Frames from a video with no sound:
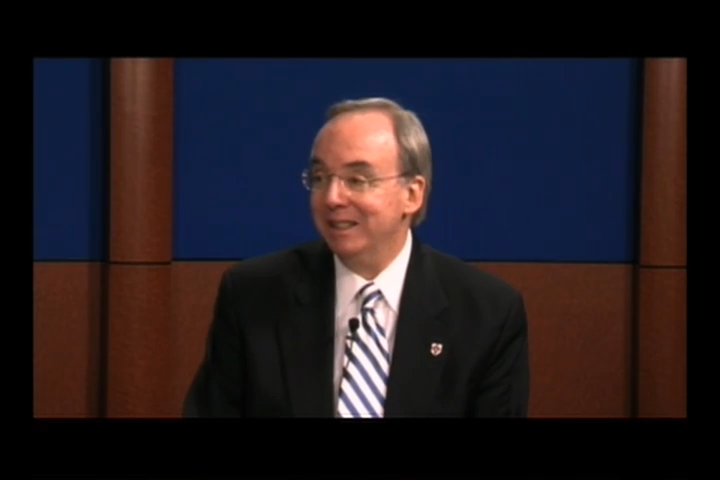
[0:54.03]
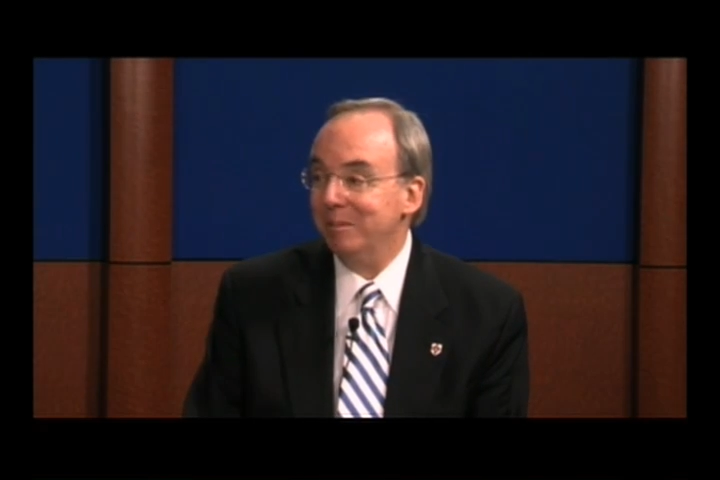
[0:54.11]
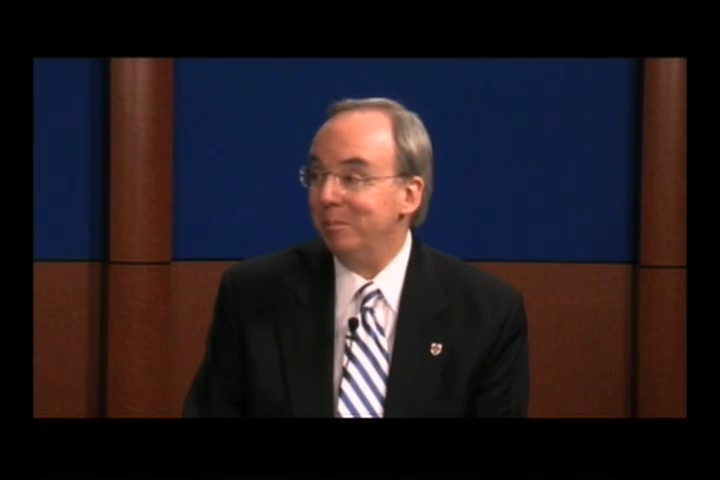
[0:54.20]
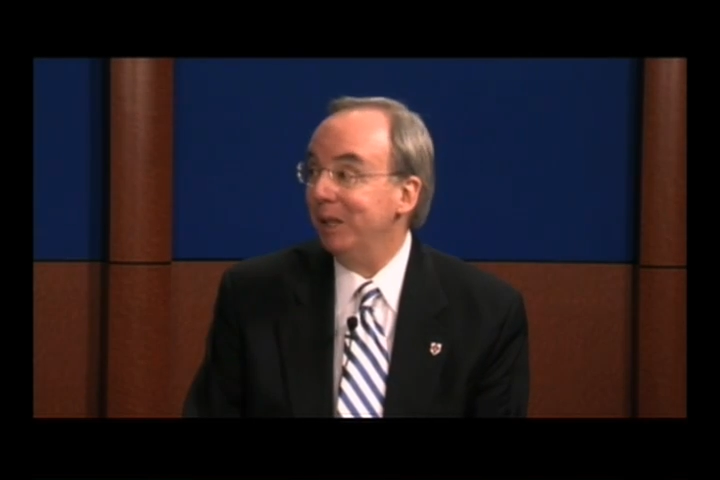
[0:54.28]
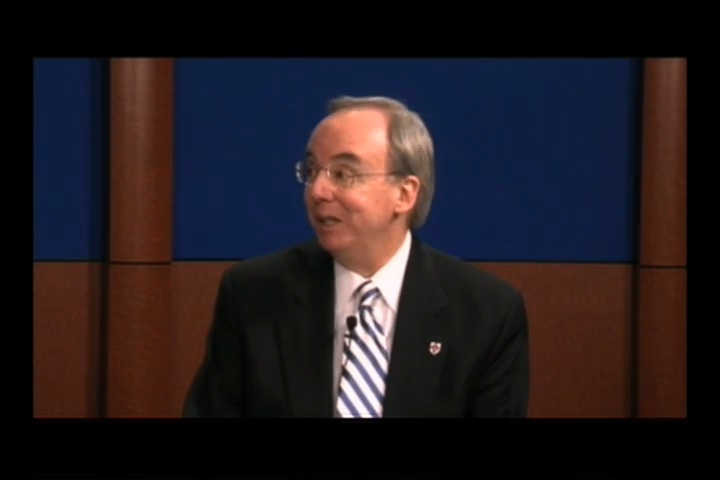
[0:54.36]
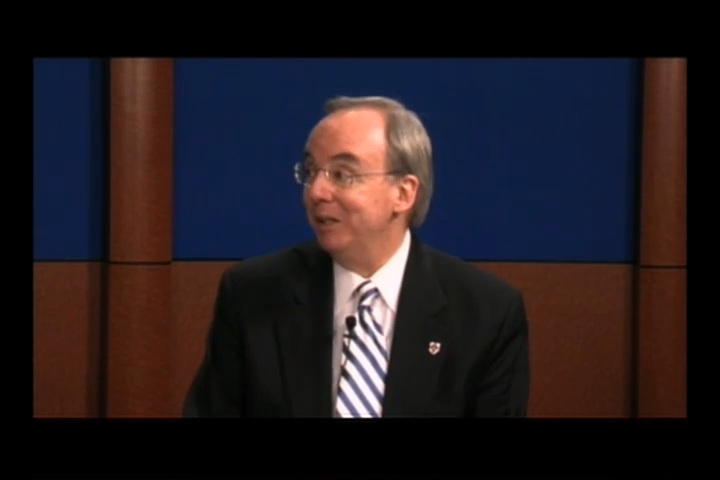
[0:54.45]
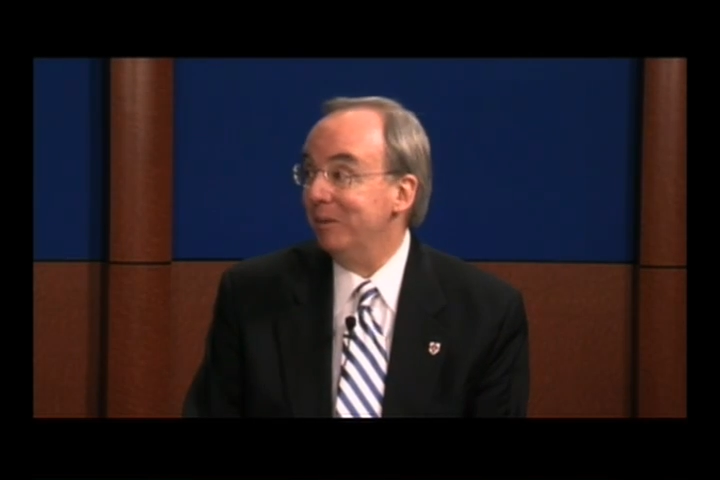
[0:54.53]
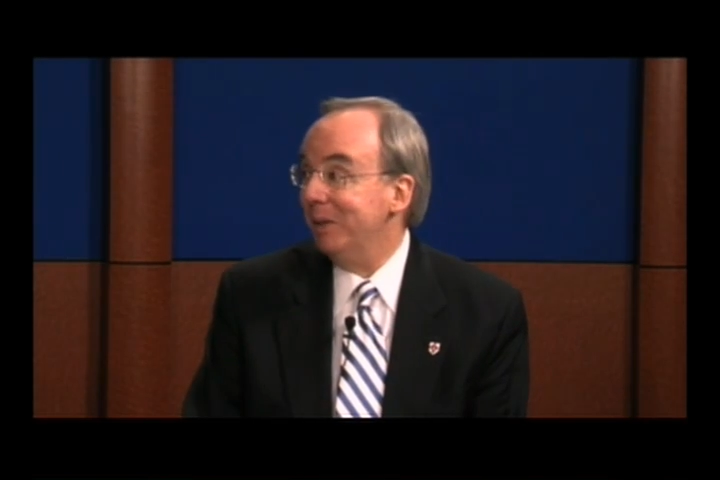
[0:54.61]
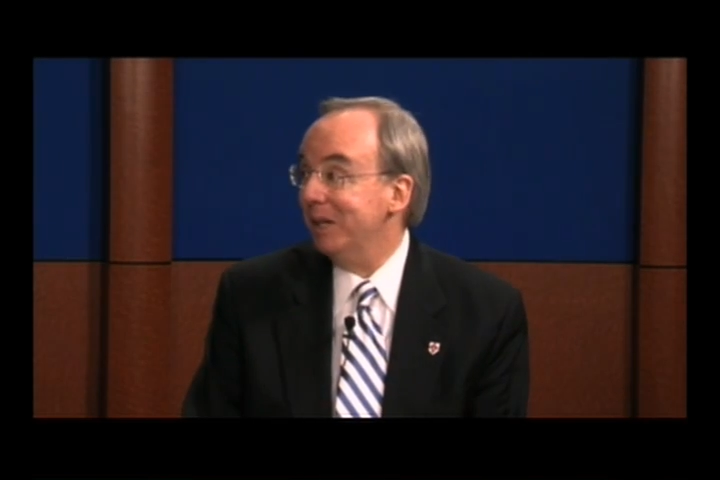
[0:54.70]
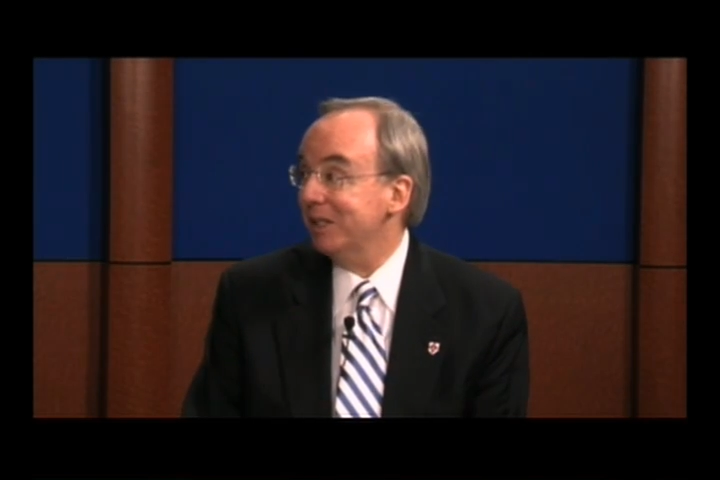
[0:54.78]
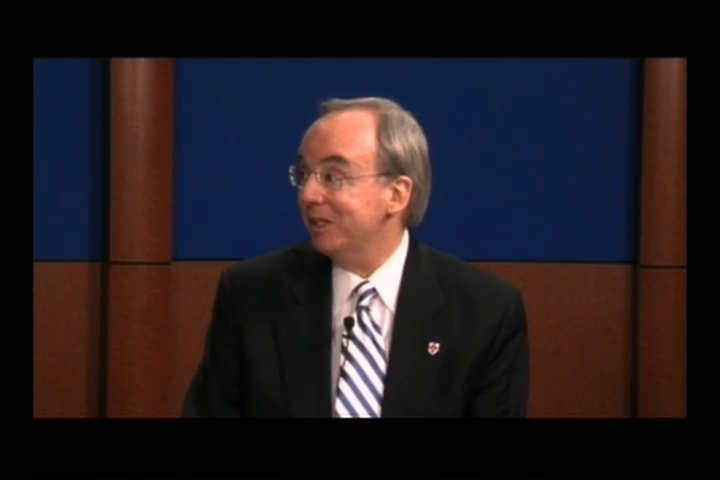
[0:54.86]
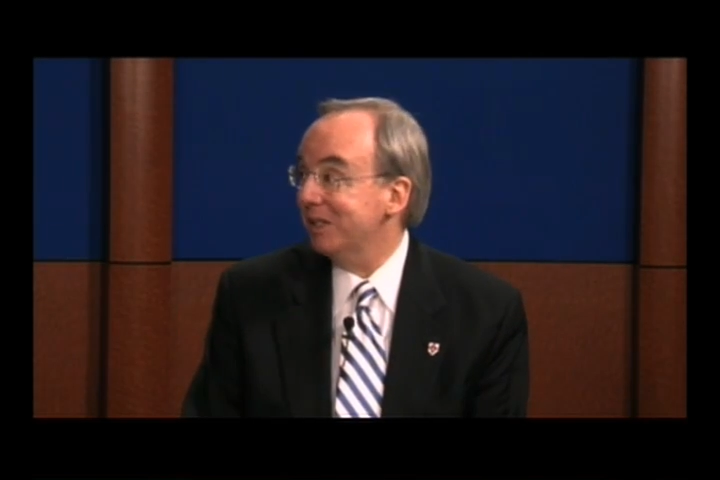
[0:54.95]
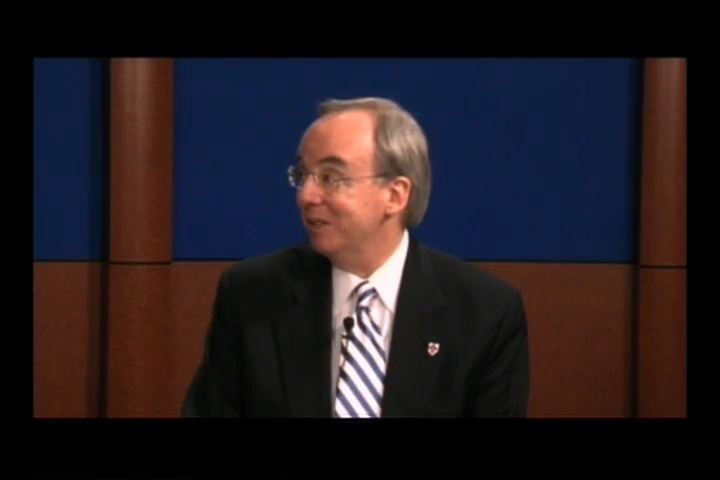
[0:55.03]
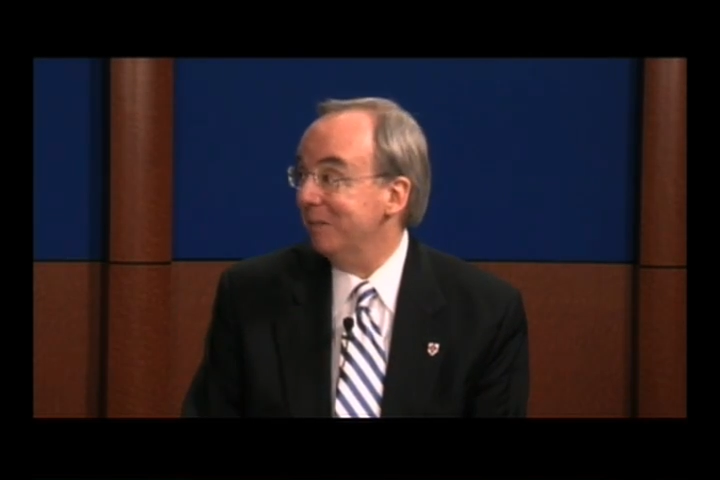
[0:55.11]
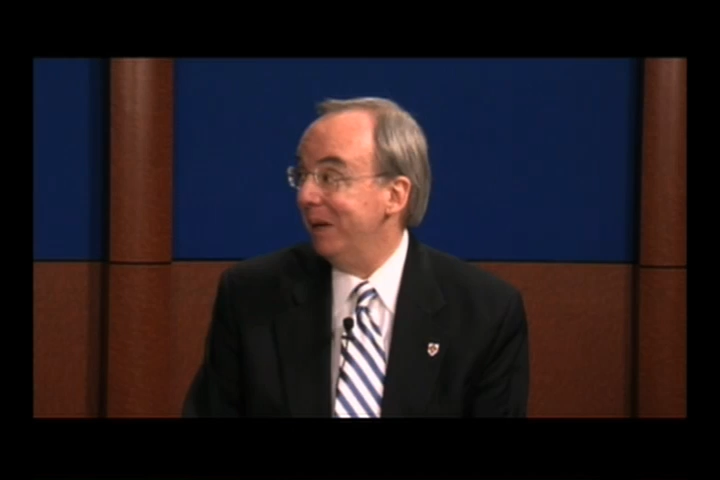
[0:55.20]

uh, played their best